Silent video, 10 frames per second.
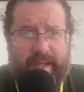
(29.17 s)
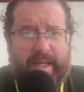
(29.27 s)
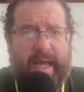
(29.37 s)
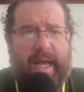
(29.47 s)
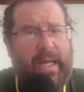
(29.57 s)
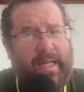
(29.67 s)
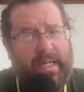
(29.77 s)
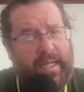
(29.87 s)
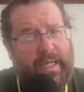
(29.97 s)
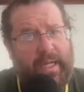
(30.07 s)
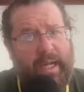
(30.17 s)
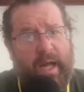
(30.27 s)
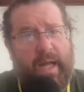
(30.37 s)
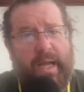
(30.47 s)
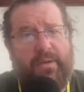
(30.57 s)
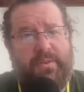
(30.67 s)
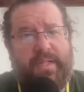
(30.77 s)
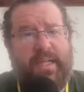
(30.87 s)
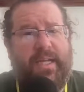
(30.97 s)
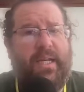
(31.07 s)
yeah.
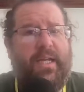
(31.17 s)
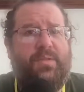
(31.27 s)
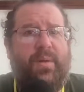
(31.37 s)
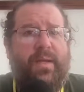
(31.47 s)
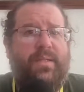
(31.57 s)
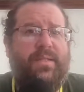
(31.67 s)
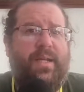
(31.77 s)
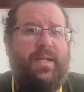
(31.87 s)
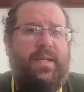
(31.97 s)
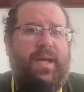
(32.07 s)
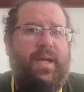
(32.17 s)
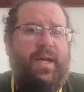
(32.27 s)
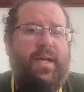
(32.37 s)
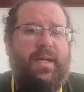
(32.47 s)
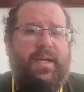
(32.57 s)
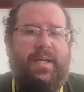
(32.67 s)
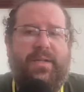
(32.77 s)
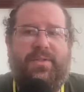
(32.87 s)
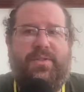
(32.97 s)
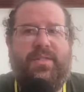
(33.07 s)
Interestingly, as well as
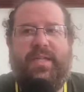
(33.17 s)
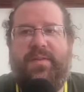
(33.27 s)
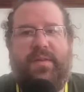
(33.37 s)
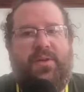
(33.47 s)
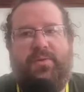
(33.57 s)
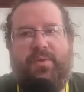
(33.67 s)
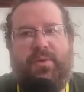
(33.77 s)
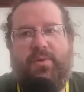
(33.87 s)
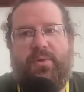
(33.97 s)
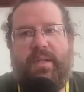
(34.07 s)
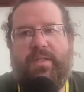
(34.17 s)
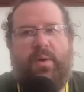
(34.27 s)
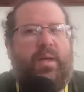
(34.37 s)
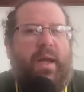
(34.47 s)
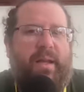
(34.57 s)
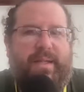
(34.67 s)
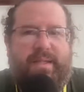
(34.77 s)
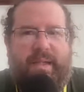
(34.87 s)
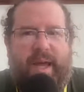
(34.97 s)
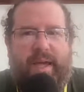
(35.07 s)
just saying that he couldn't recall, he goes, I can't
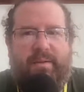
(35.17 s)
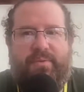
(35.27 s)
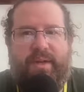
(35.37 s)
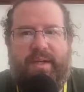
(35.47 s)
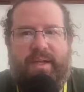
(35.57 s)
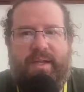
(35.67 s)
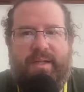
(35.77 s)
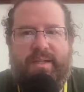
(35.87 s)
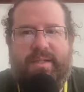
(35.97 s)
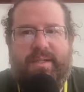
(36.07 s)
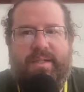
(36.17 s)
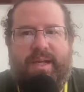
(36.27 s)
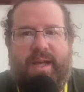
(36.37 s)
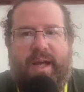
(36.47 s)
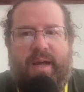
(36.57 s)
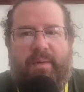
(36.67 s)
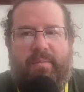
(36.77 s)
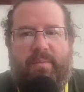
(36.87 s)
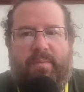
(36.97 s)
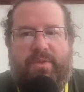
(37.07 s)
answer that, frankly,
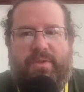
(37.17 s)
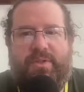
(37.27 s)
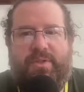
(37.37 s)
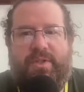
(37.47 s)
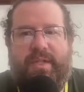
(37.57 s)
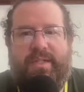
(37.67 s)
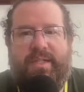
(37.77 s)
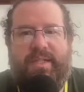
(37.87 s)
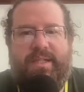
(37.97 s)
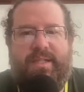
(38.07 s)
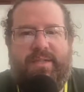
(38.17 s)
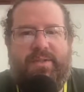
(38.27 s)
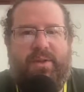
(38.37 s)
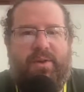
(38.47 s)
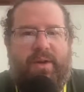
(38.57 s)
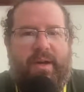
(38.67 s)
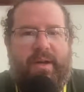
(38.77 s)
which suggested that he's not